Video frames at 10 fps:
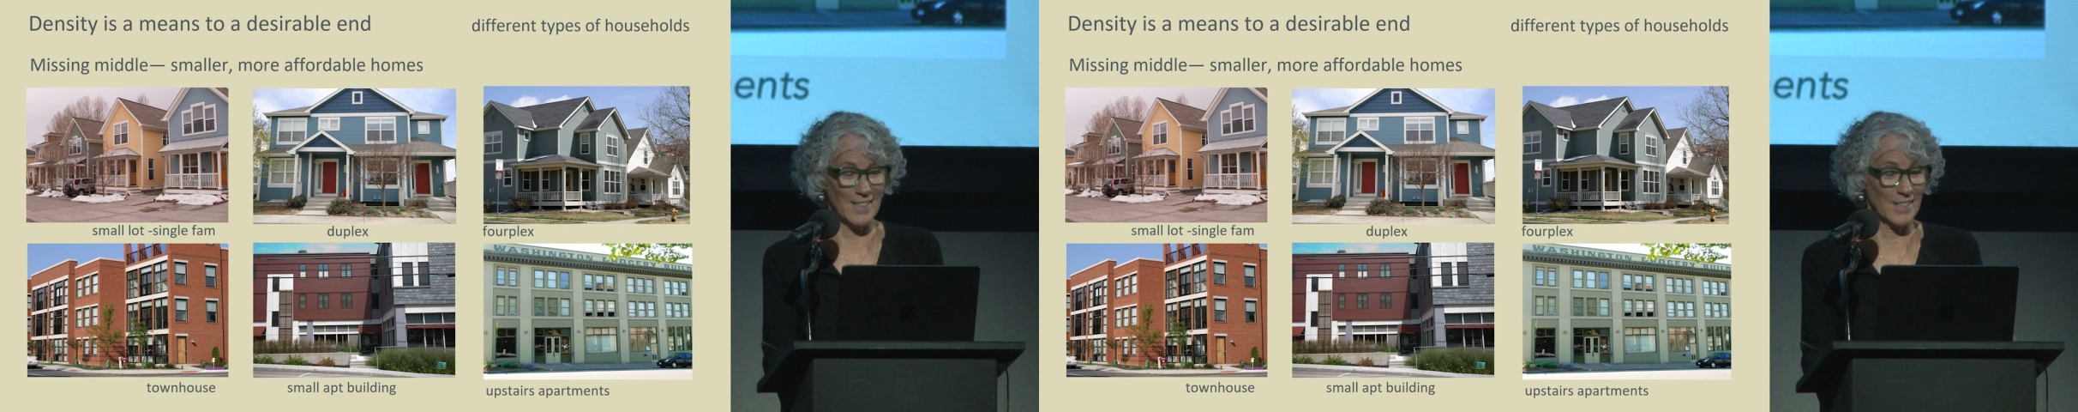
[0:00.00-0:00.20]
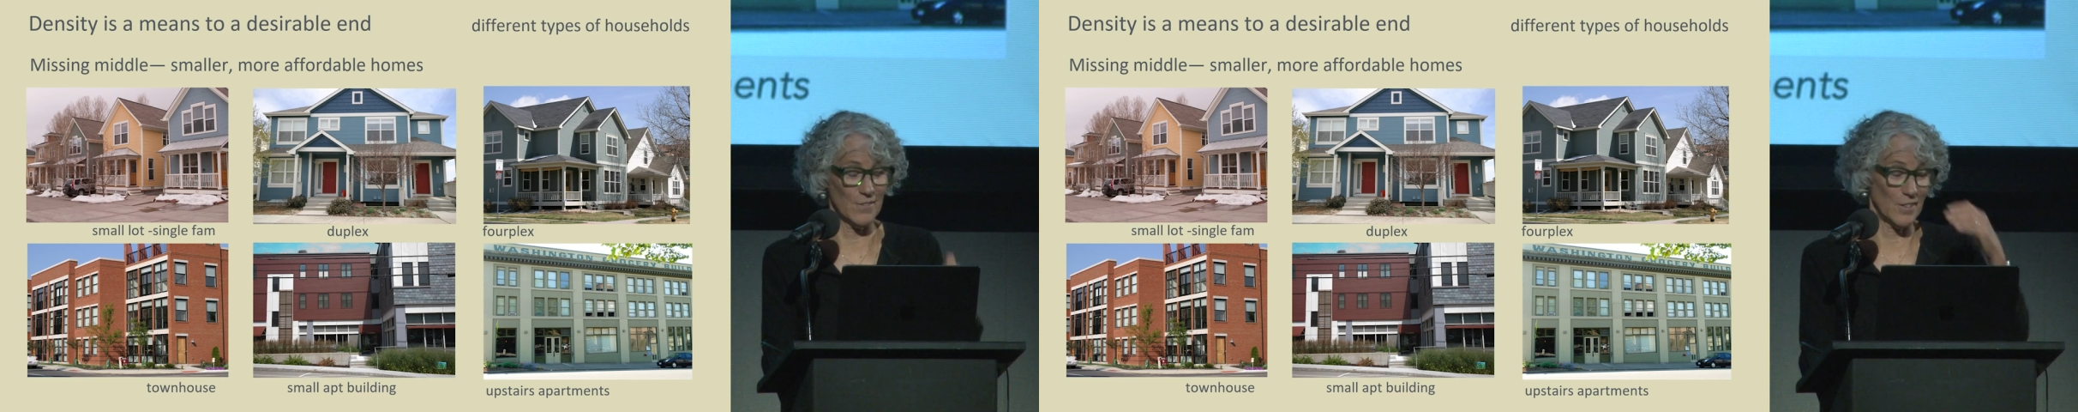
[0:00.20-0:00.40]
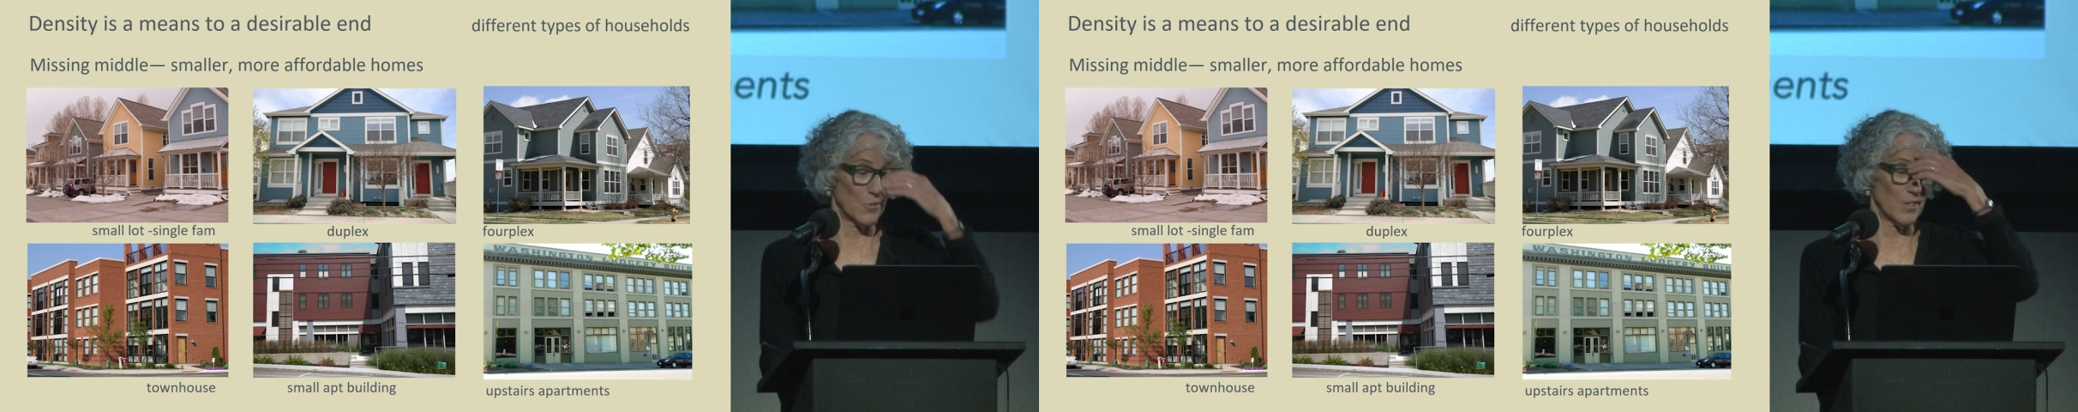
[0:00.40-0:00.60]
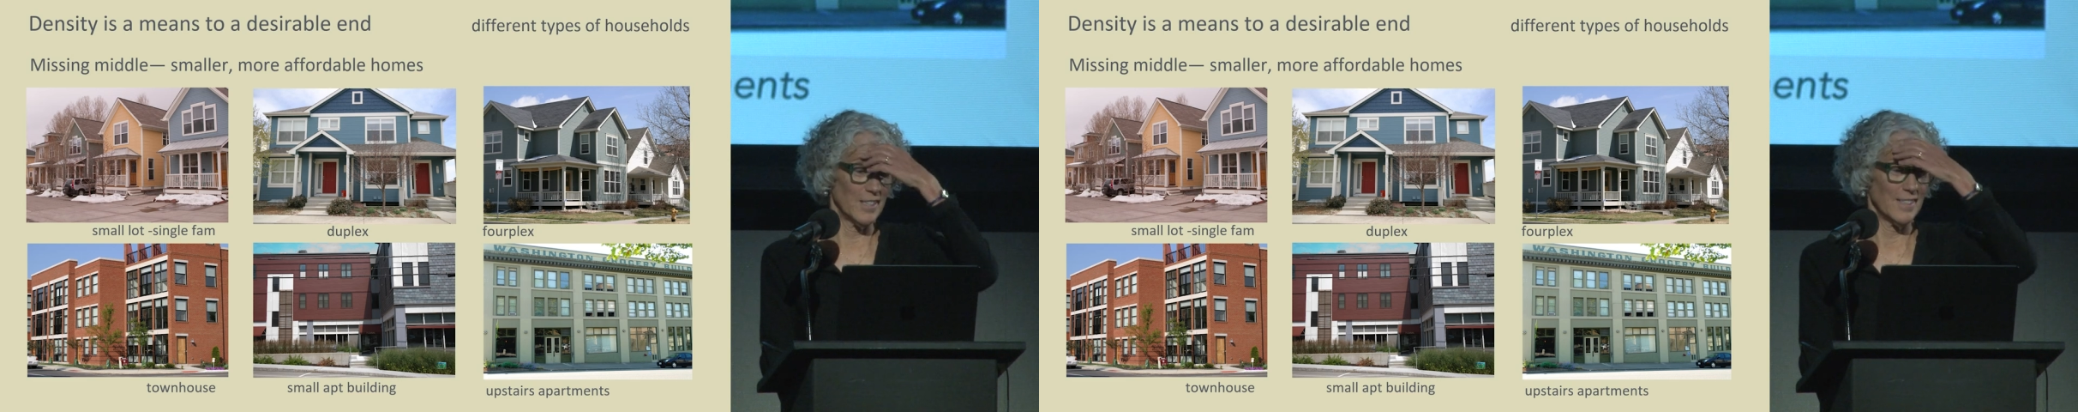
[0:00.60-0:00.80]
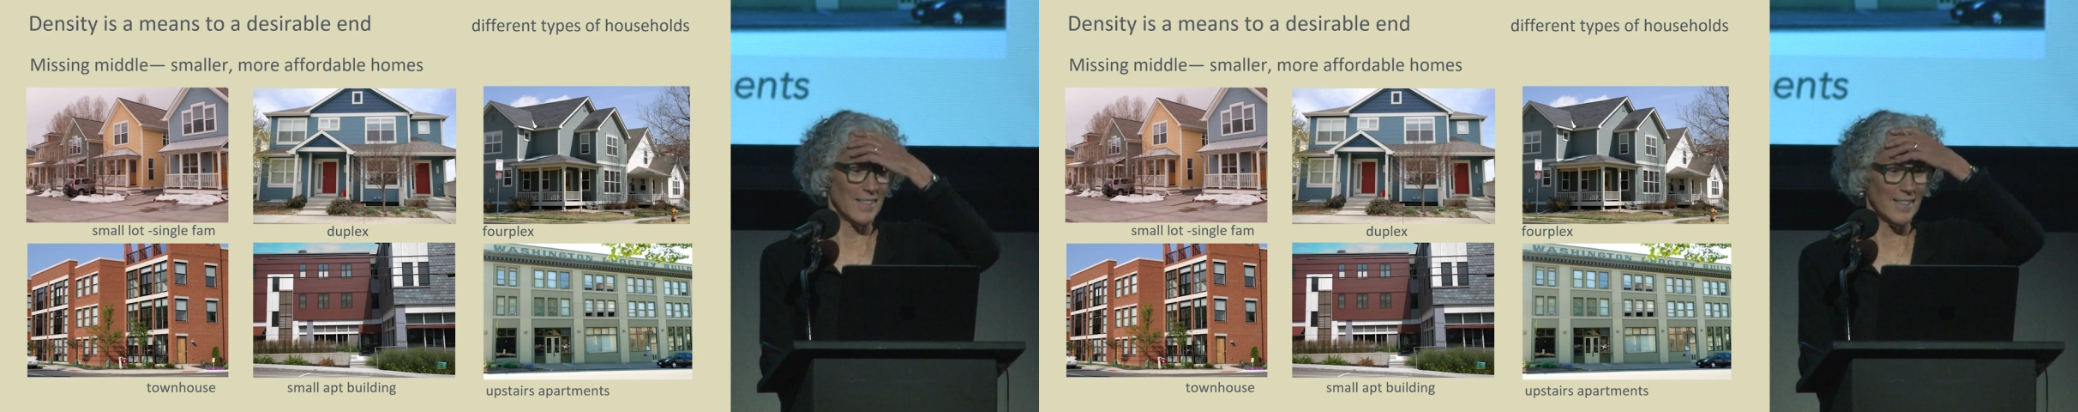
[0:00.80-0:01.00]
kind of
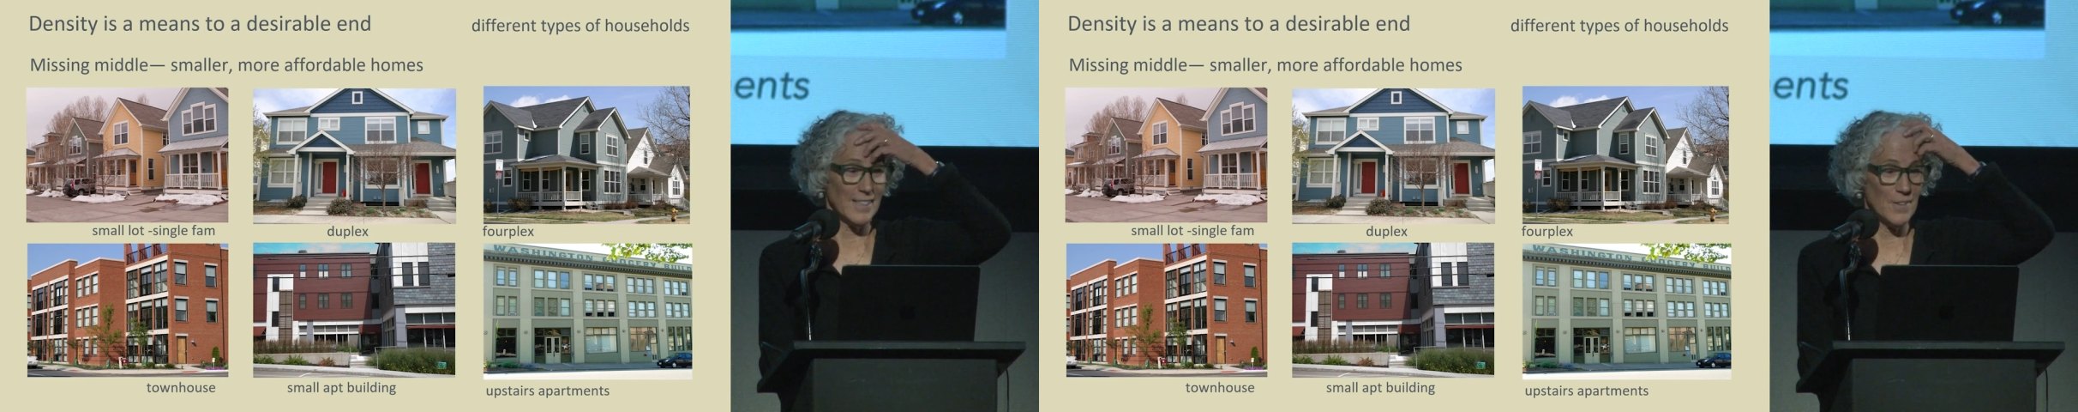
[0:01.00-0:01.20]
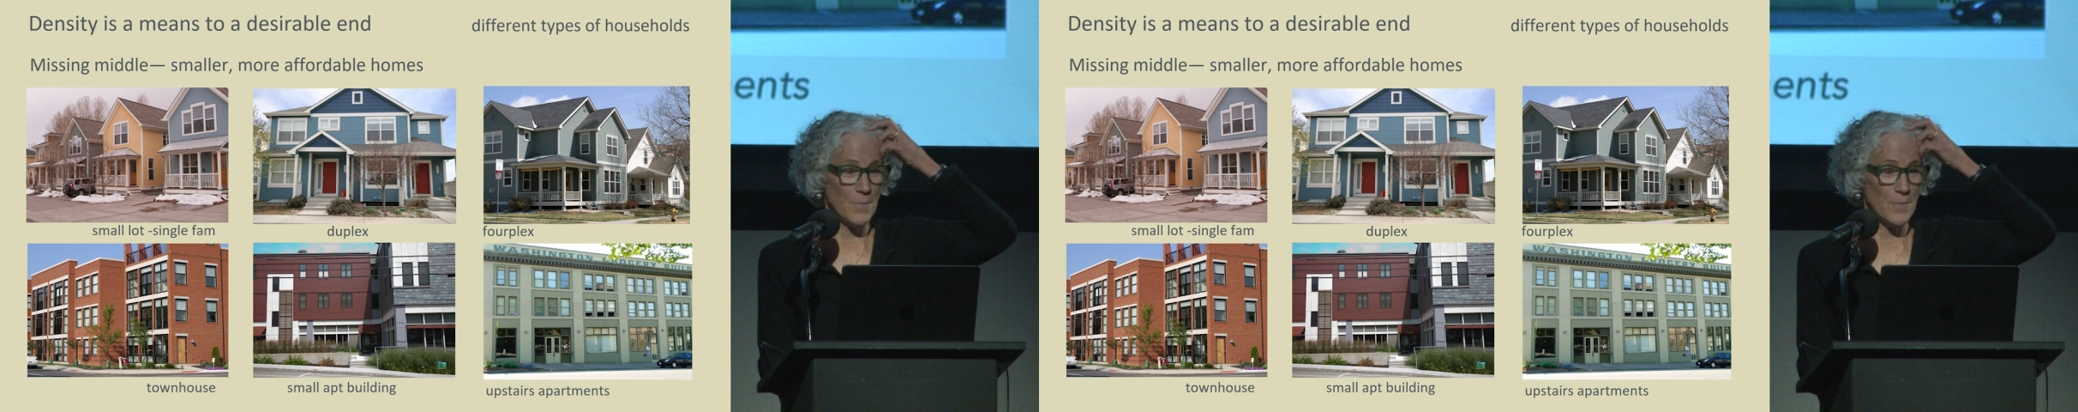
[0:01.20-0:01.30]
unrealistic.